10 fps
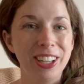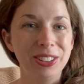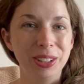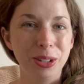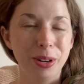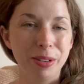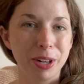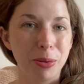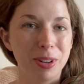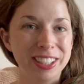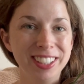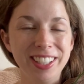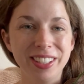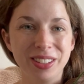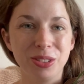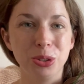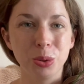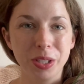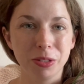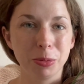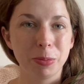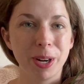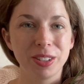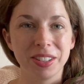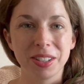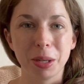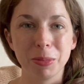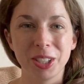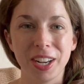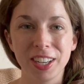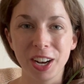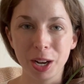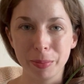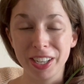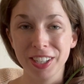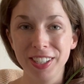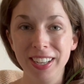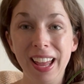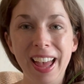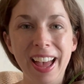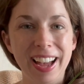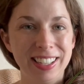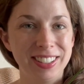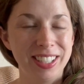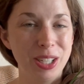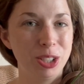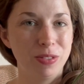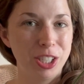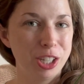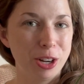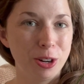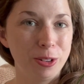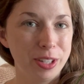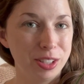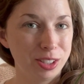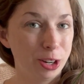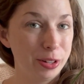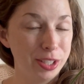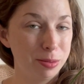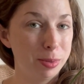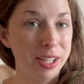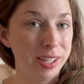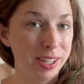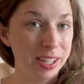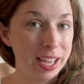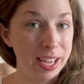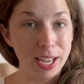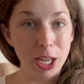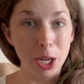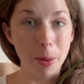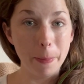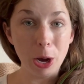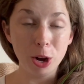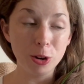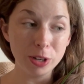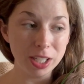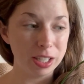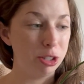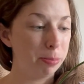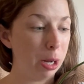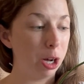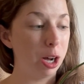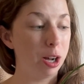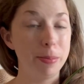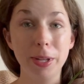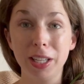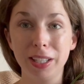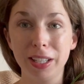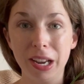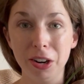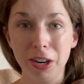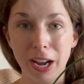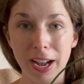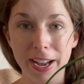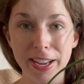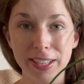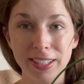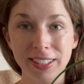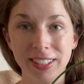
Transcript: Hello everyone, it's Julie from sproutsandstems.com here, and today's video is going to be a ponytail palm care guide.